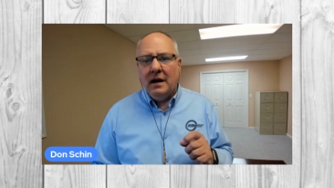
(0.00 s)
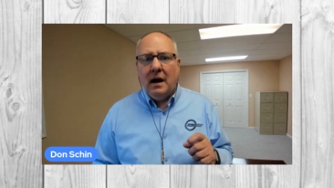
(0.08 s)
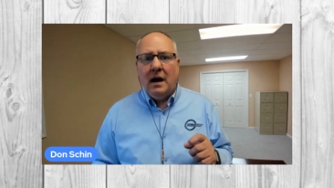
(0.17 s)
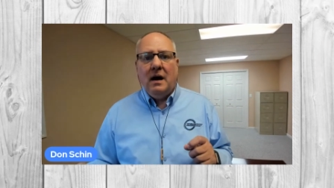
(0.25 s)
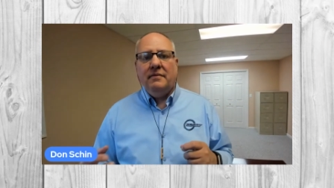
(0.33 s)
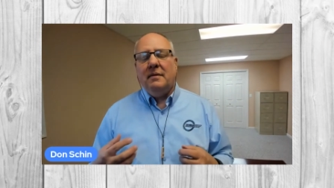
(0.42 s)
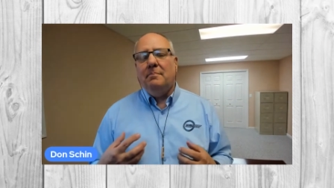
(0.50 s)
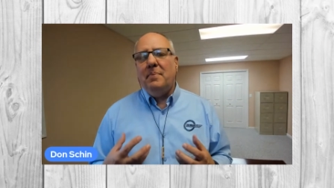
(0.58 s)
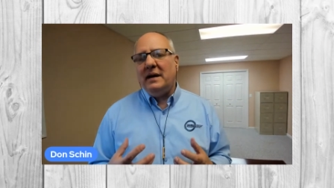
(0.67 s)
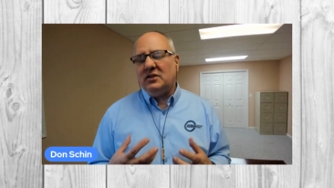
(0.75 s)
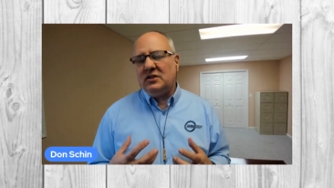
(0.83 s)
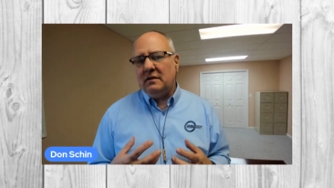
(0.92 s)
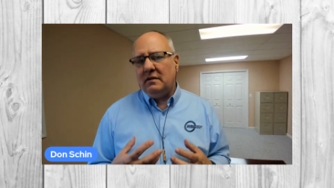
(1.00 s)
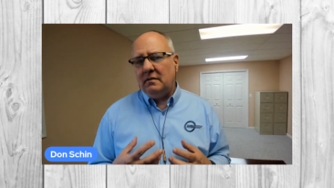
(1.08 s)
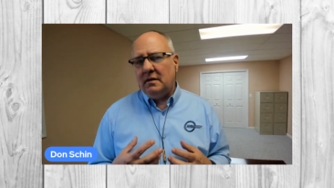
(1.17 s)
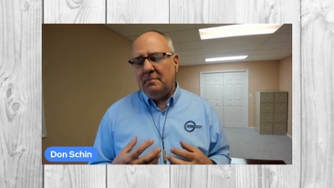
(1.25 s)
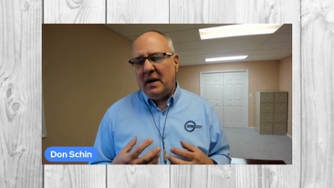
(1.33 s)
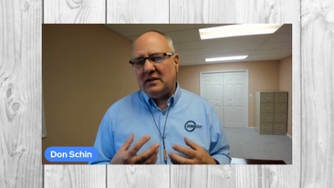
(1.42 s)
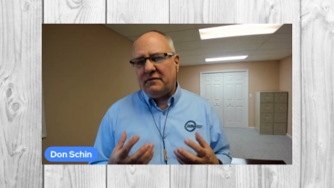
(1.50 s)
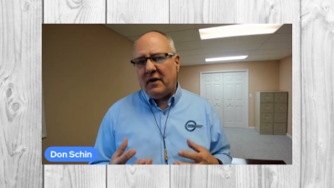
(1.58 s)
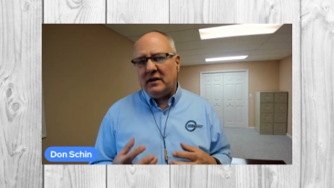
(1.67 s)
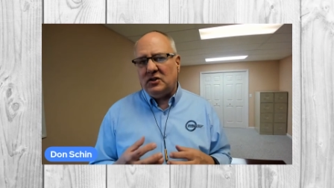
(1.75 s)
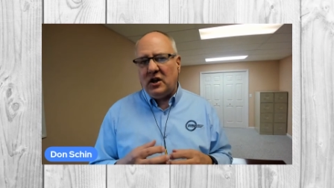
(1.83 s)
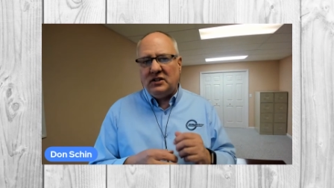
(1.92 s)
The best
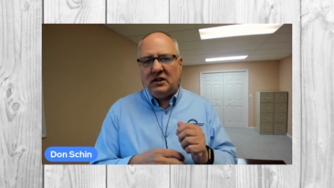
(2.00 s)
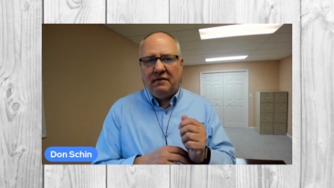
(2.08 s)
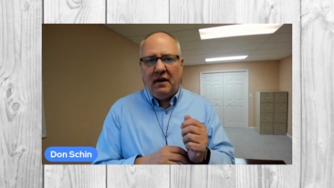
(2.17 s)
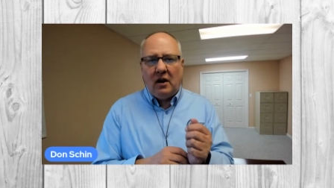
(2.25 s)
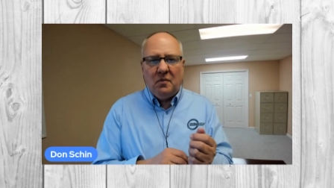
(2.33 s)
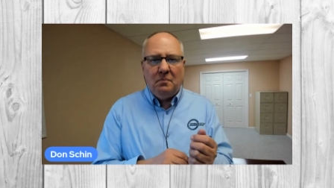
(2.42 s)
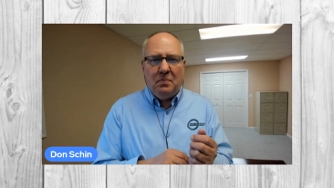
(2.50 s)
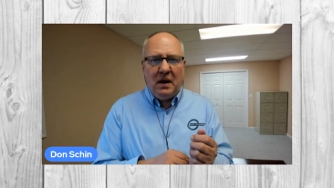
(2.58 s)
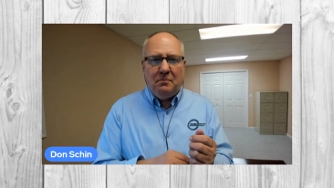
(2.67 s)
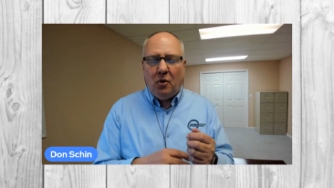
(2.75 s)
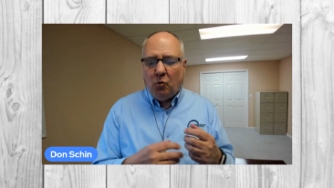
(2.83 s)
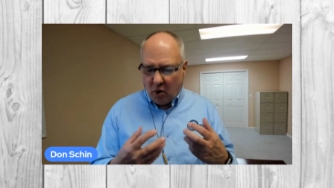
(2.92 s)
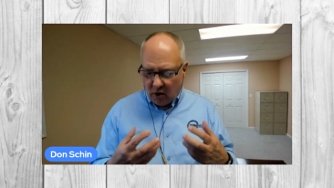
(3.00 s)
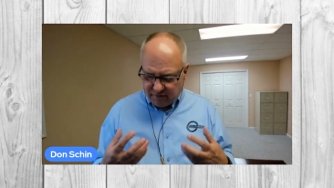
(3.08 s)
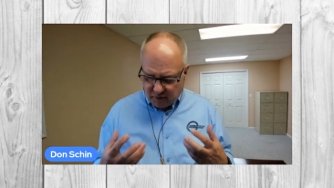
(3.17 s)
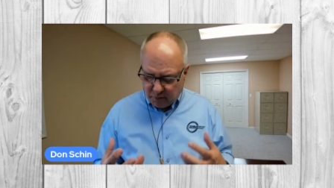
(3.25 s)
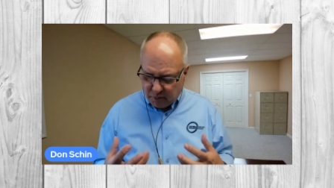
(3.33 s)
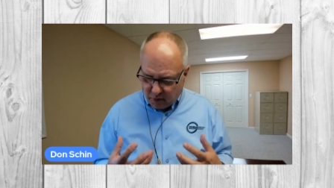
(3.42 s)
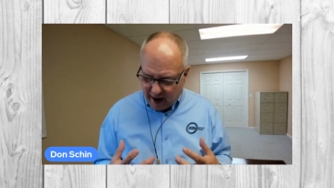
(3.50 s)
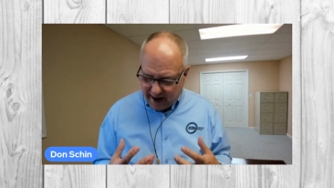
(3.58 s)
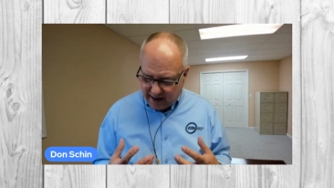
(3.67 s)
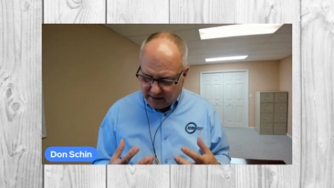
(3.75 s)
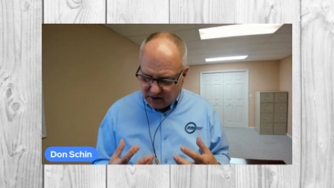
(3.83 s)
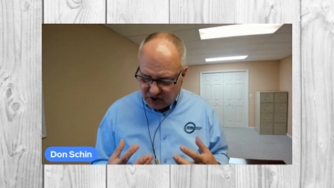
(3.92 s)
franchise development people work for
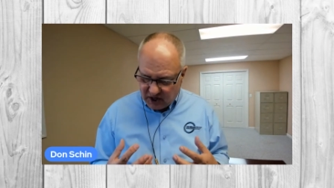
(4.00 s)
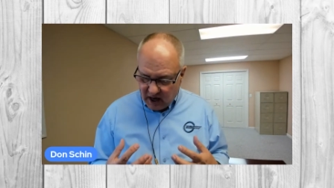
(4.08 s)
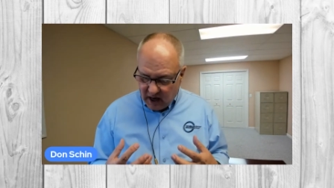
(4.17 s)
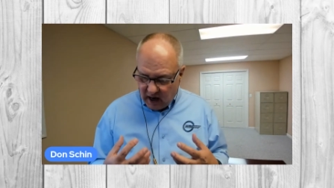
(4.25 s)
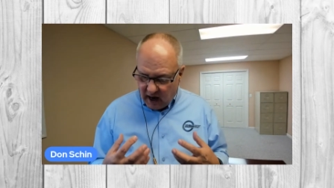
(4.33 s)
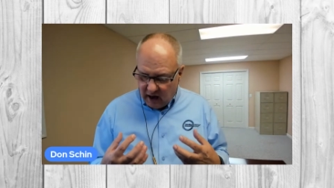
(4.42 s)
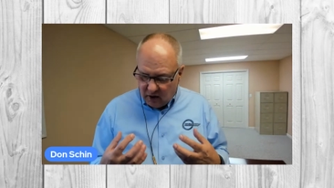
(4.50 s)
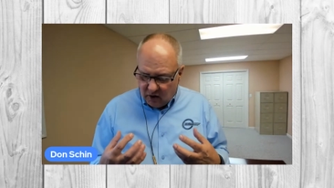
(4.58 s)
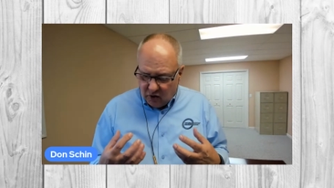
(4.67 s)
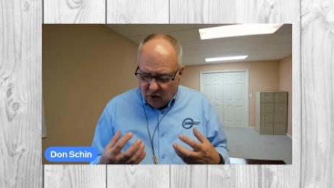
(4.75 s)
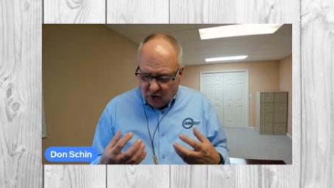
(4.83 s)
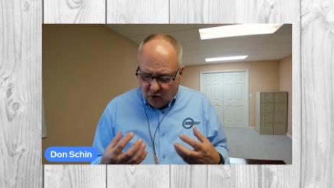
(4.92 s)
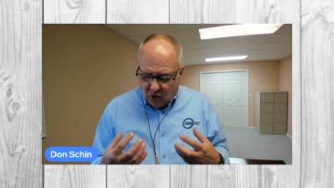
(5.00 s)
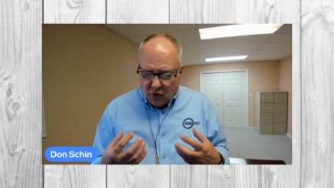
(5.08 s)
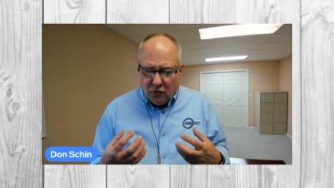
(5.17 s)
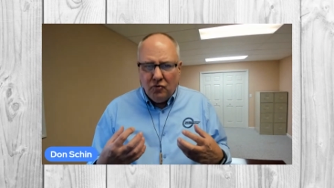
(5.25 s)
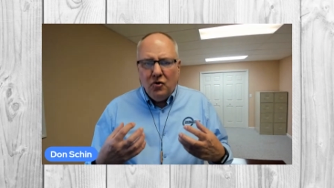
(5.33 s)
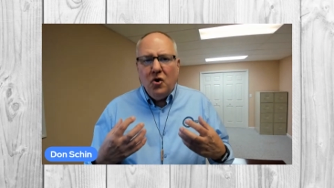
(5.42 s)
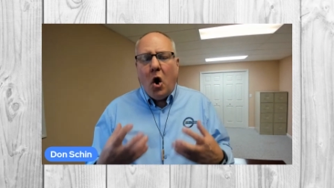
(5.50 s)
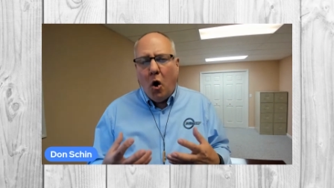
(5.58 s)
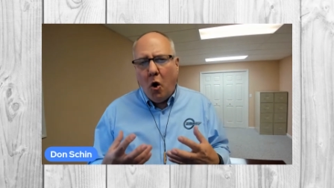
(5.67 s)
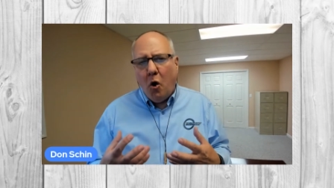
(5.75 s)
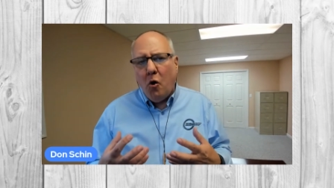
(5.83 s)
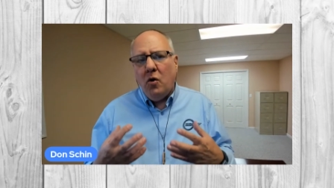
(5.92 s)
brands who
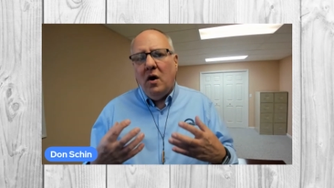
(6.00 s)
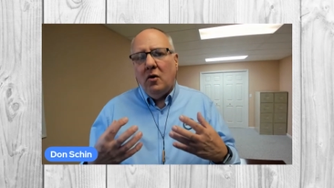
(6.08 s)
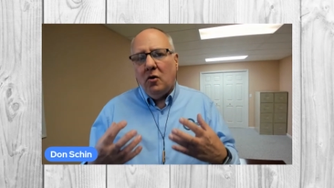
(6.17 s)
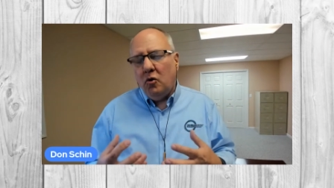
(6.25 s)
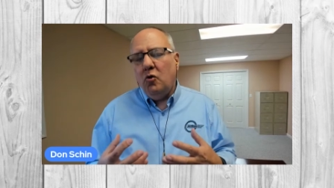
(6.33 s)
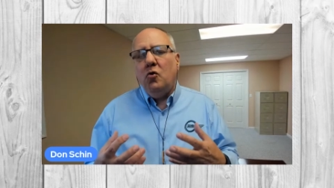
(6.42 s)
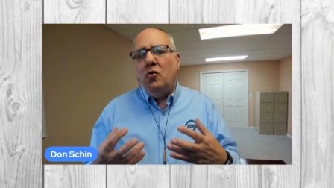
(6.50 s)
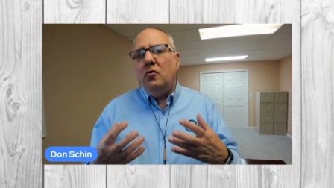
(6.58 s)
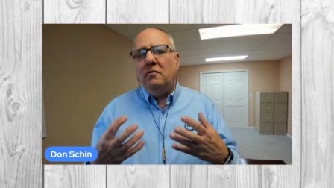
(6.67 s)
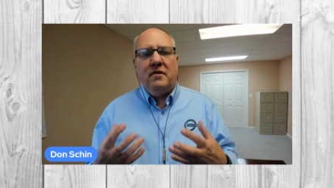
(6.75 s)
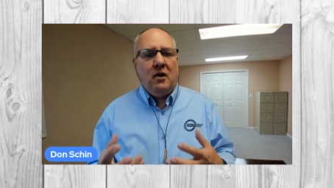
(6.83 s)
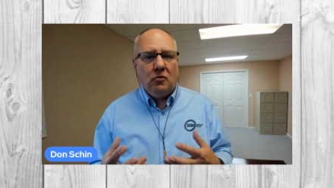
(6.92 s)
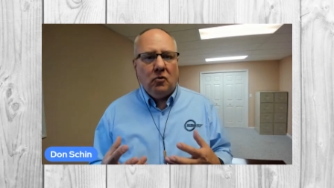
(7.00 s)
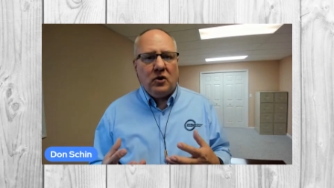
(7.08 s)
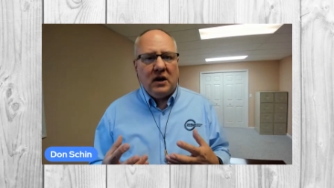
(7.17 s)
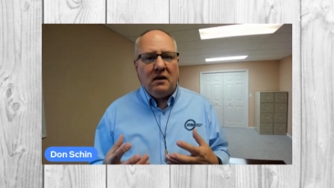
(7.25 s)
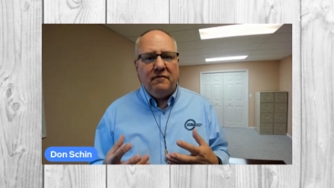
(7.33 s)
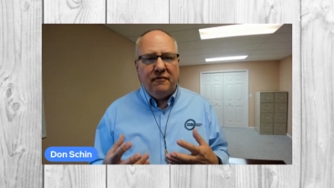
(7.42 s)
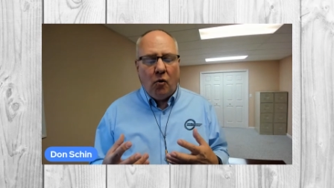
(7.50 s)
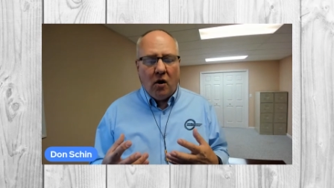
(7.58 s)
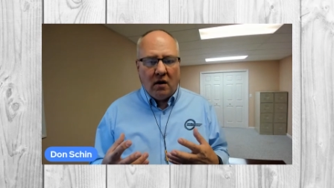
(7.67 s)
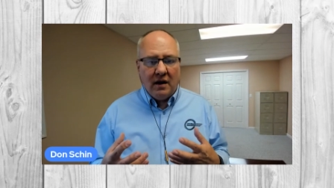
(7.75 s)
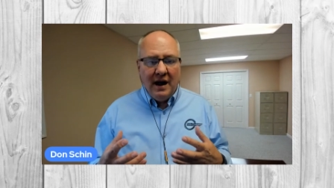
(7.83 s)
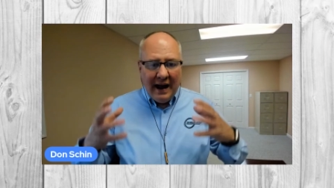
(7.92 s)
know who they're looking
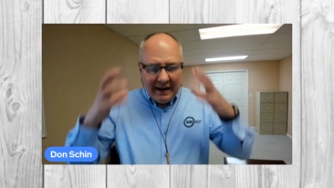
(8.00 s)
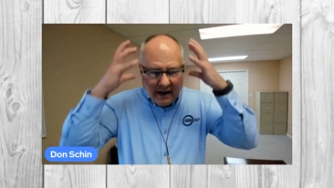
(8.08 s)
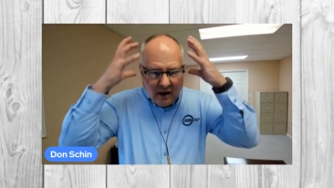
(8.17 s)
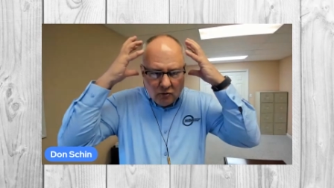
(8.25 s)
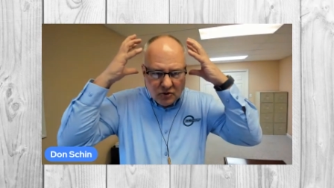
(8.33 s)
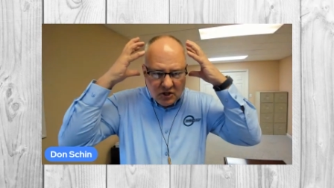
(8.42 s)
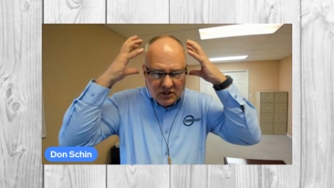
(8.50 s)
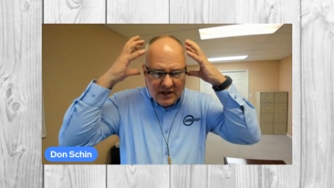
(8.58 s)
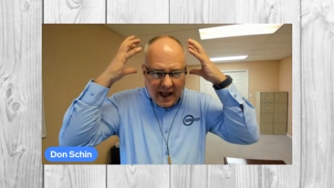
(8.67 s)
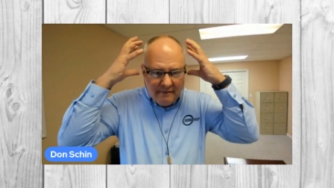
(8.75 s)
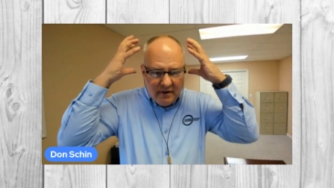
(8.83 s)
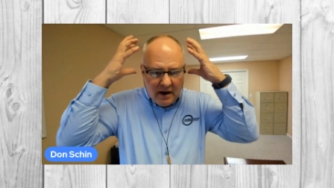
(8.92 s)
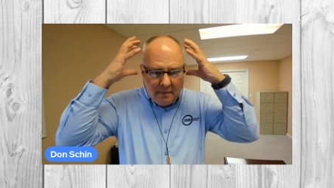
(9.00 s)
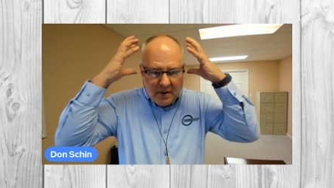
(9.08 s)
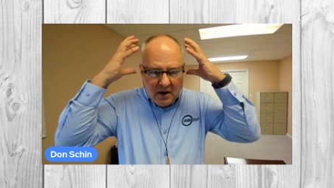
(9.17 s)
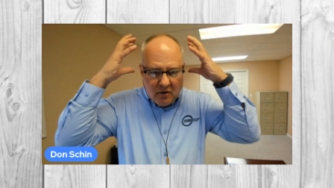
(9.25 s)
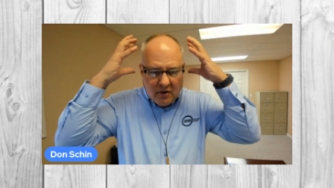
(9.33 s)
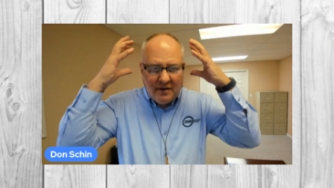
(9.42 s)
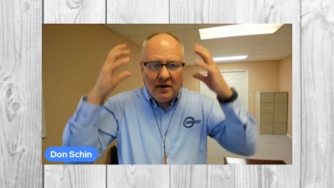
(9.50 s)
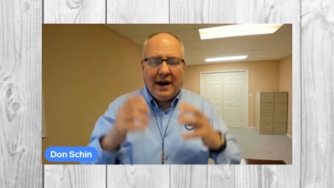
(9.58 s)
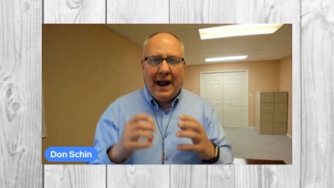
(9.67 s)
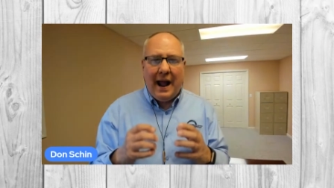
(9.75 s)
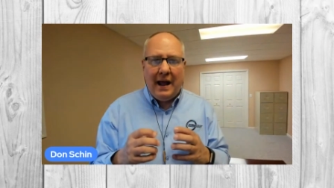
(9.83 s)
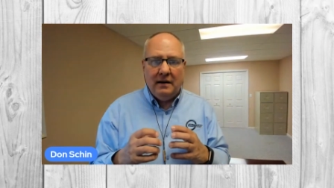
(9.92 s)
for. And they don't just have it up here in their
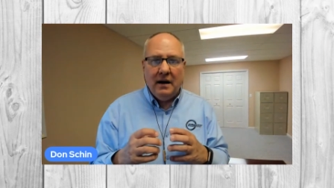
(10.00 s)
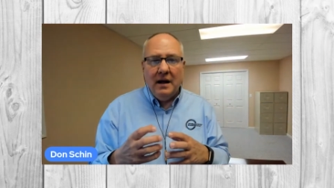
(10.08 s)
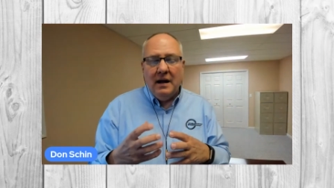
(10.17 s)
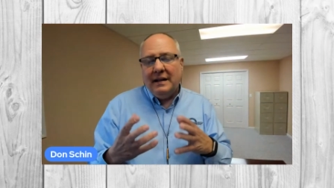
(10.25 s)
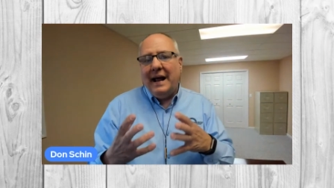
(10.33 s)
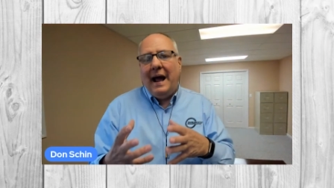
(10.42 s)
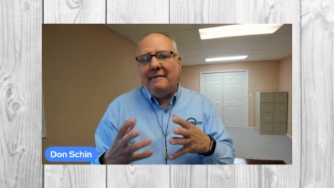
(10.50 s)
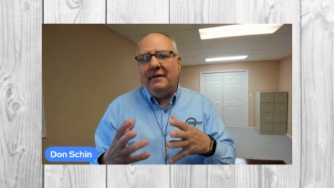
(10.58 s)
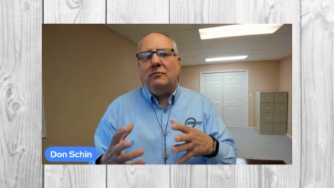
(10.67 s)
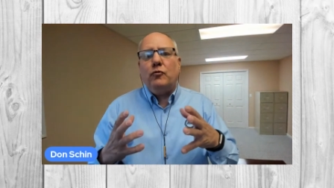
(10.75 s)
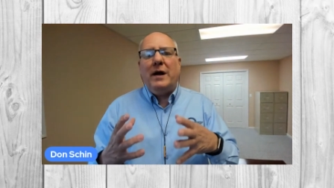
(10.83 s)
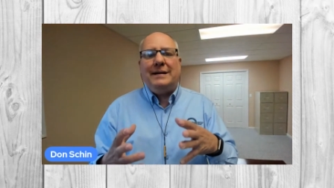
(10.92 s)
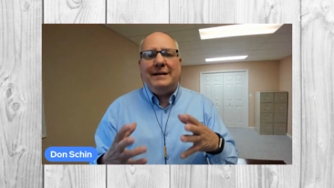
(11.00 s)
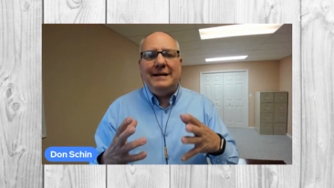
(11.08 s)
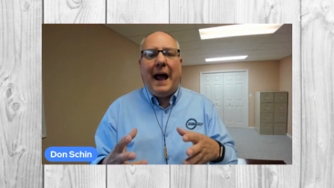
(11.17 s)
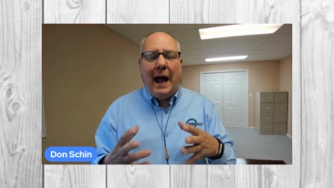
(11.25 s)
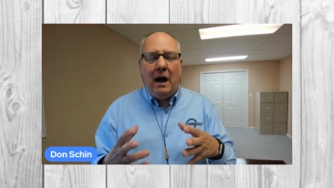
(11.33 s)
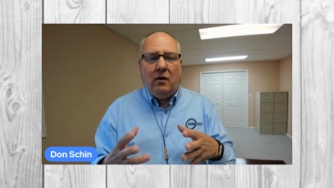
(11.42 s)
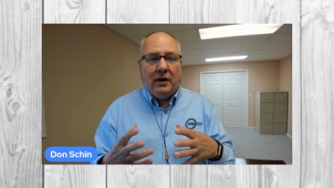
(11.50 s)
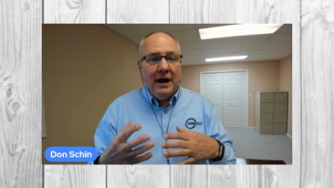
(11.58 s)
head. They have it written down,